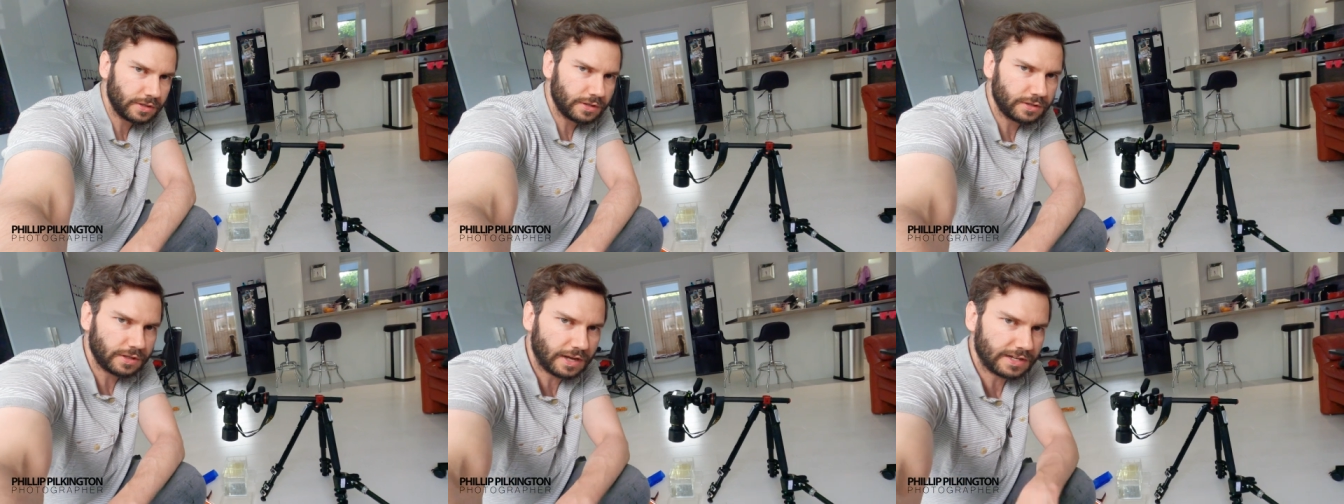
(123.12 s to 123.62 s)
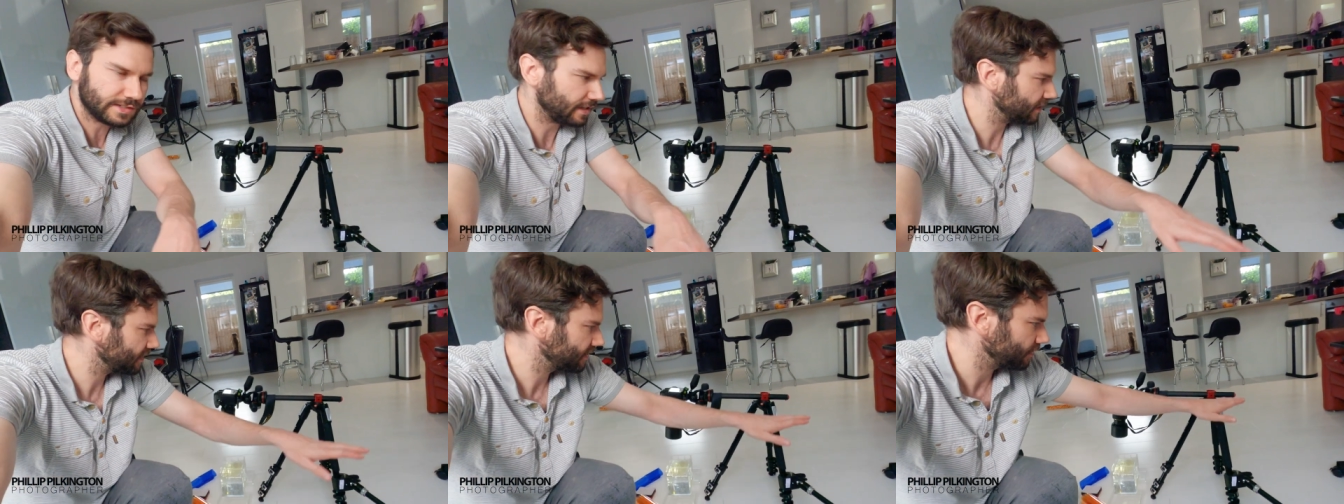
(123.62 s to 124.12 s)
that has this
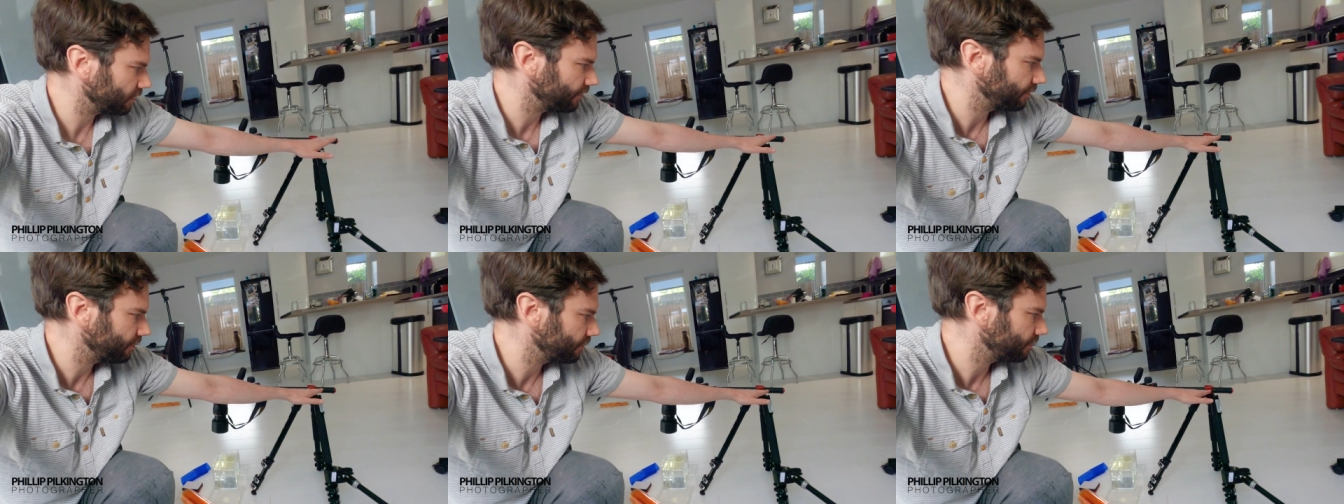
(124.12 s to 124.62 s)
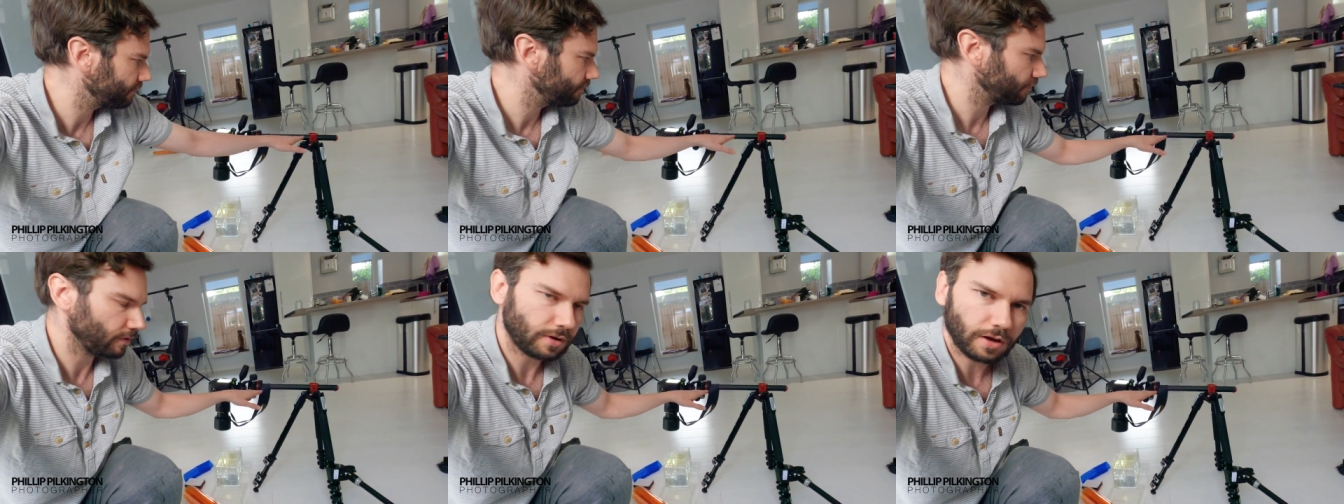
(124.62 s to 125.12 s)
sort of
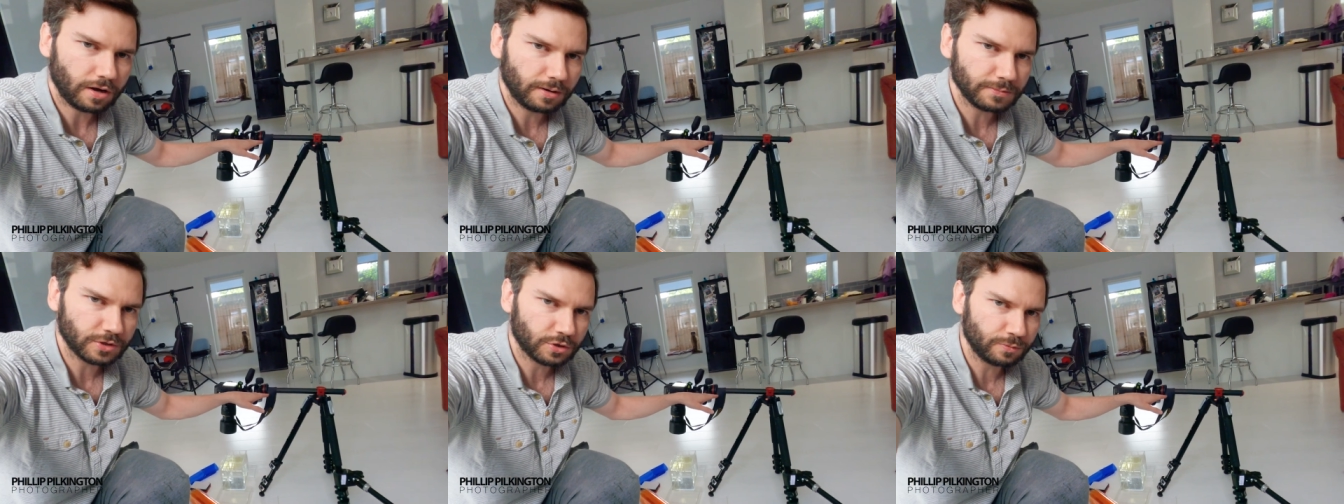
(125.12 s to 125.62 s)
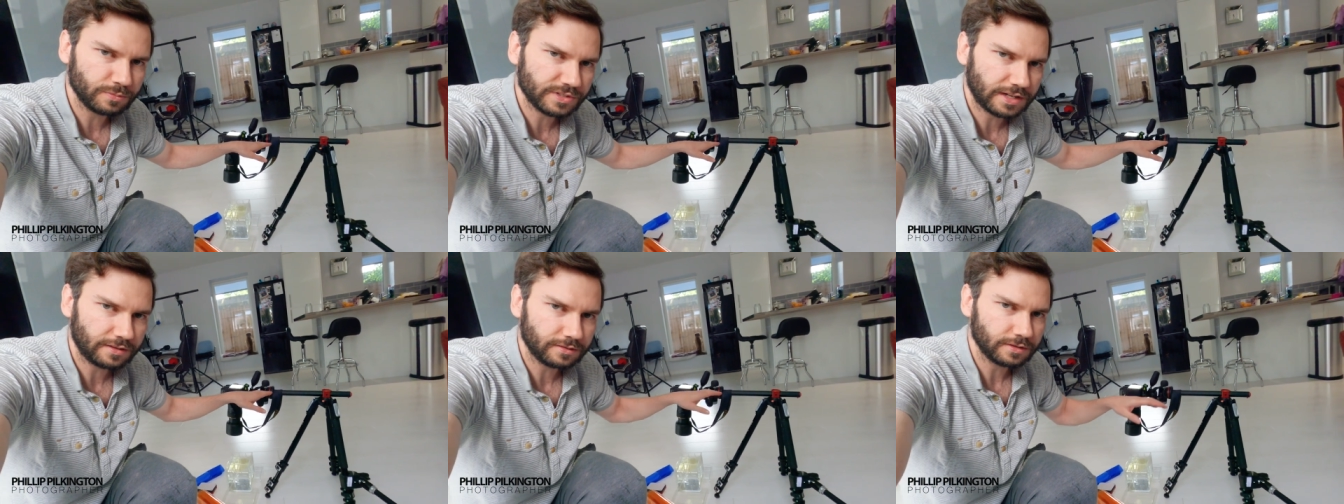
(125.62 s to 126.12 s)
arm that comes
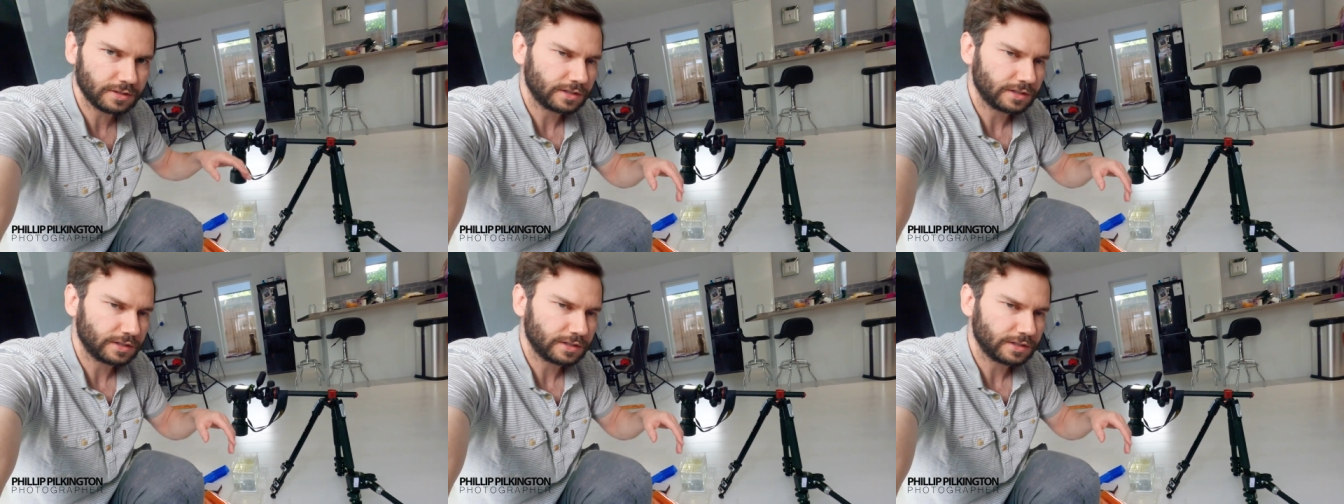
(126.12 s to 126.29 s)
out.